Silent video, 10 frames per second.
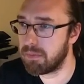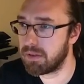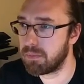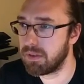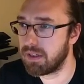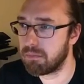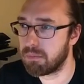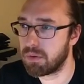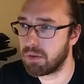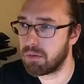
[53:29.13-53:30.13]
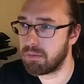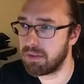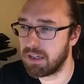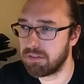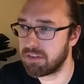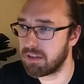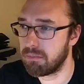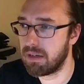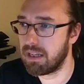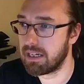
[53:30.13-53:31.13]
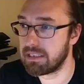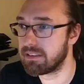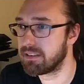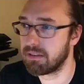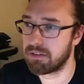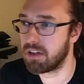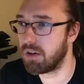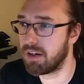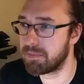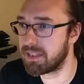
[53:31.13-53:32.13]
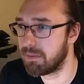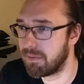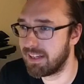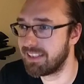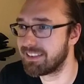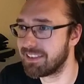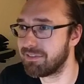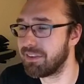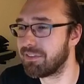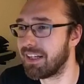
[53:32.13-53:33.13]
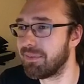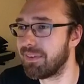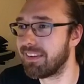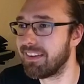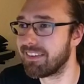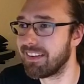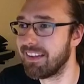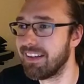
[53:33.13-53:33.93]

But we can probably have some lights and show up some lights if we fail with this.